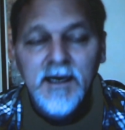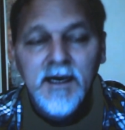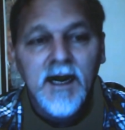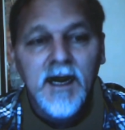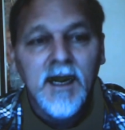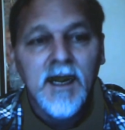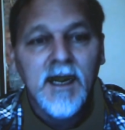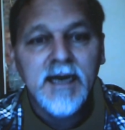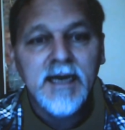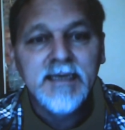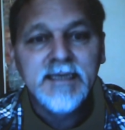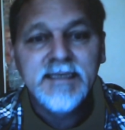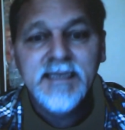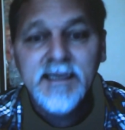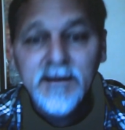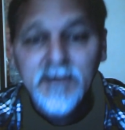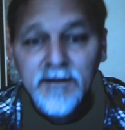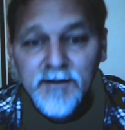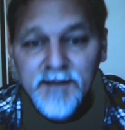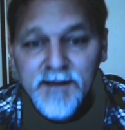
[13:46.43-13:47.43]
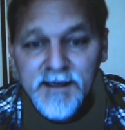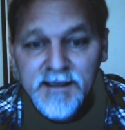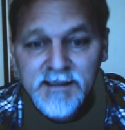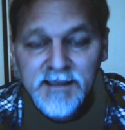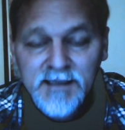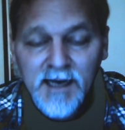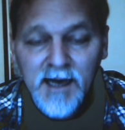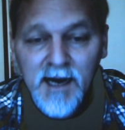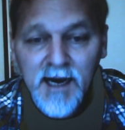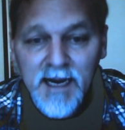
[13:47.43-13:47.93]
Until this
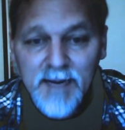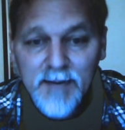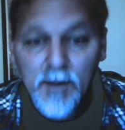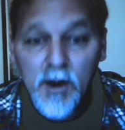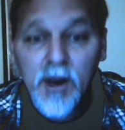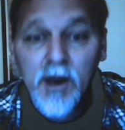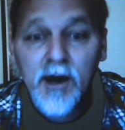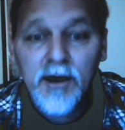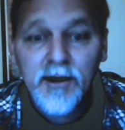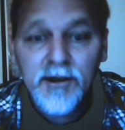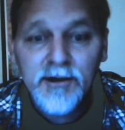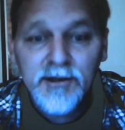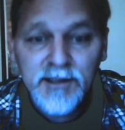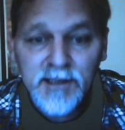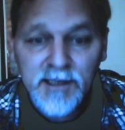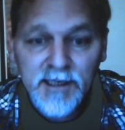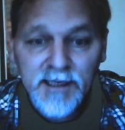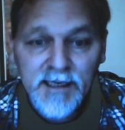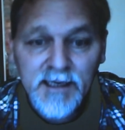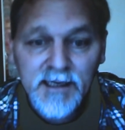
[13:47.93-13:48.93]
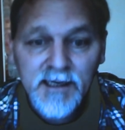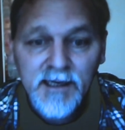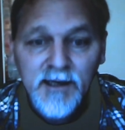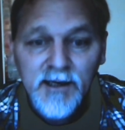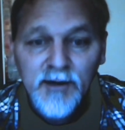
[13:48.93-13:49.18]
time, largely,